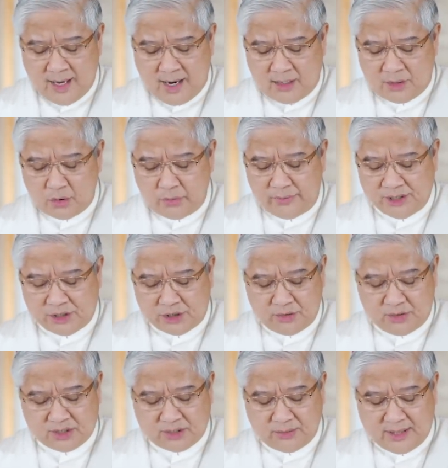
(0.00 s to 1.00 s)
are who we
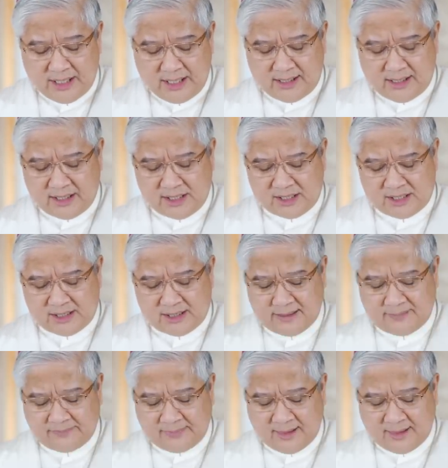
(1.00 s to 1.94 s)
choose to lead us.